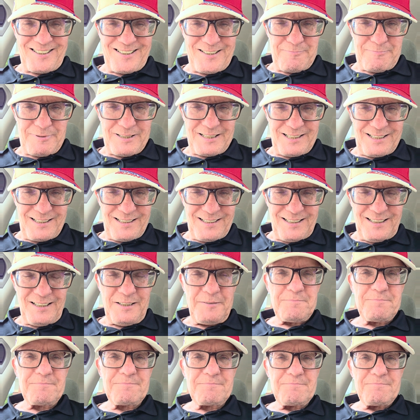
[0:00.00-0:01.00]
a
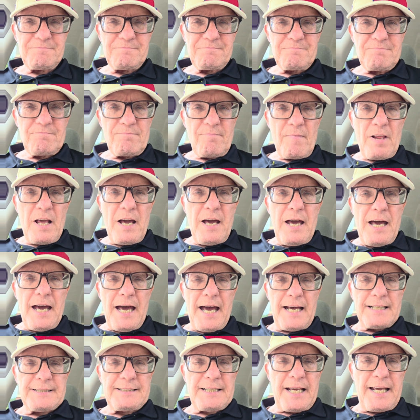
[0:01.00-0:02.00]
company
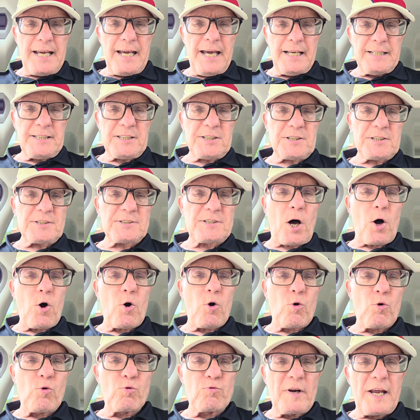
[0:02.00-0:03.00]
has a
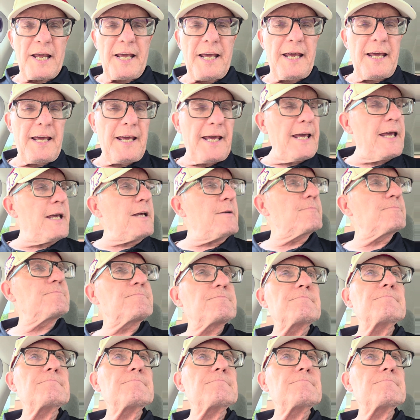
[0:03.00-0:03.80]
history